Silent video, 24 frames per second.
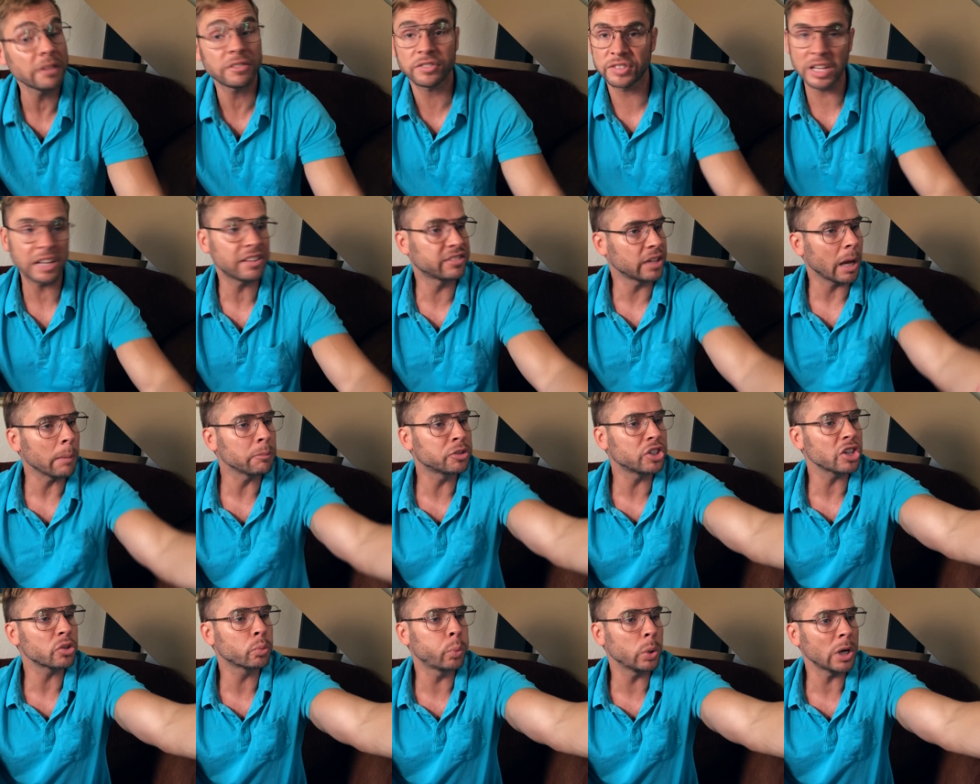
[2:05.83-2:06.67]
I see
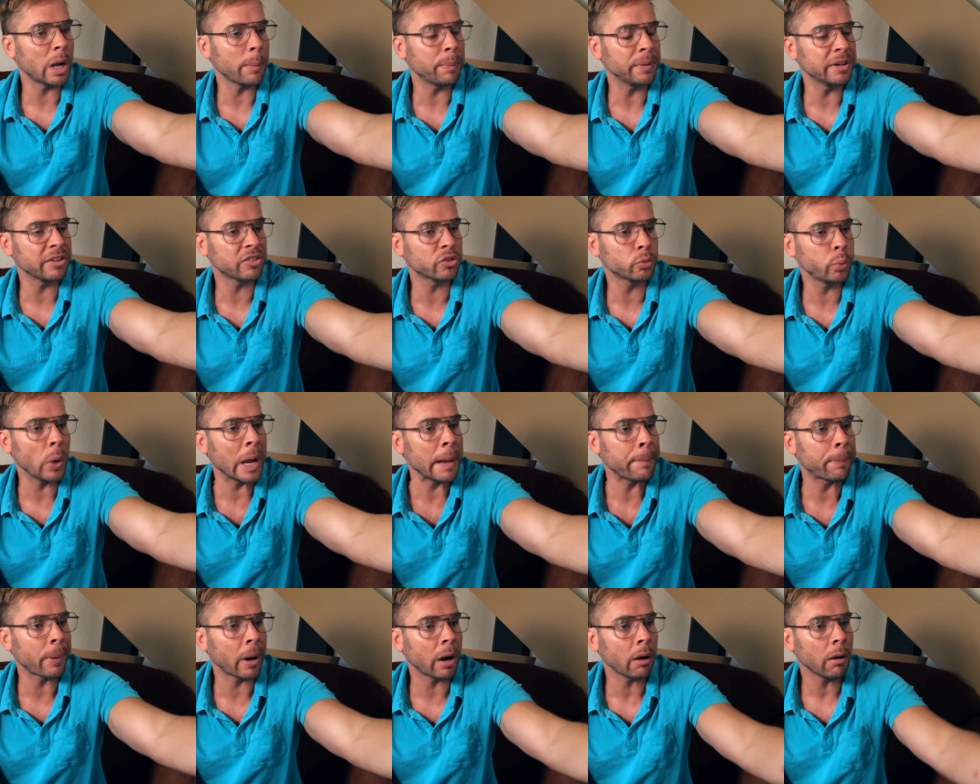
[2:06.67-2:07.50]
something just went up in the
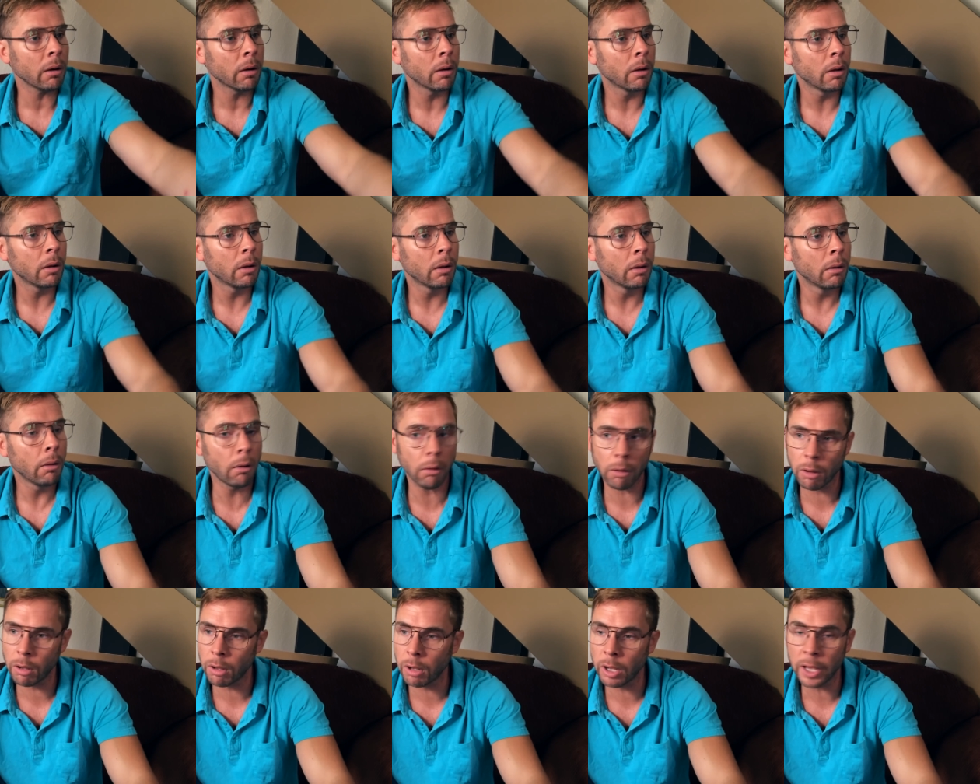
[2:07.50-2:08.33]
sweeper.
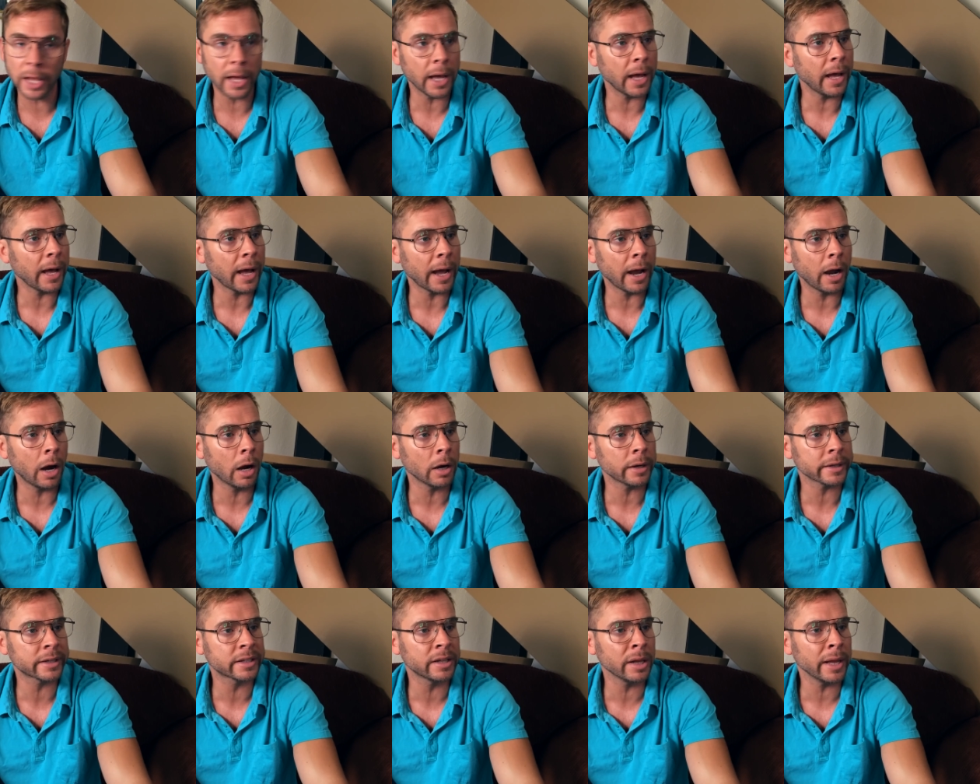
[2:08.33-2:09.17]
Oh yeah, I
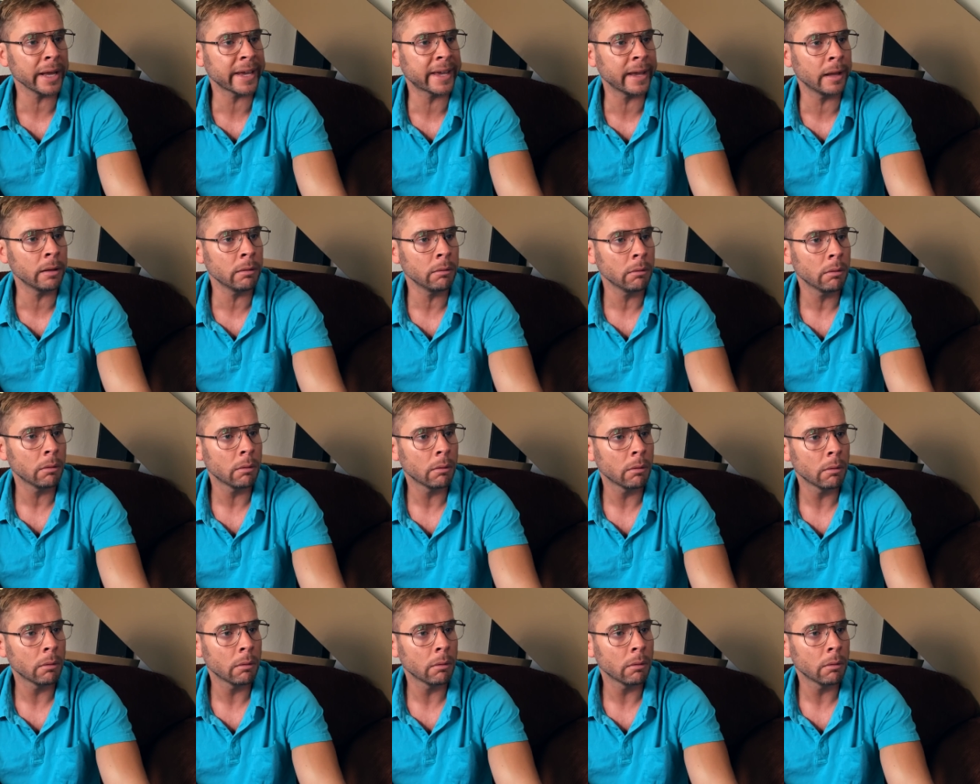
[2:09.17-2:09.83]
heard it clicking.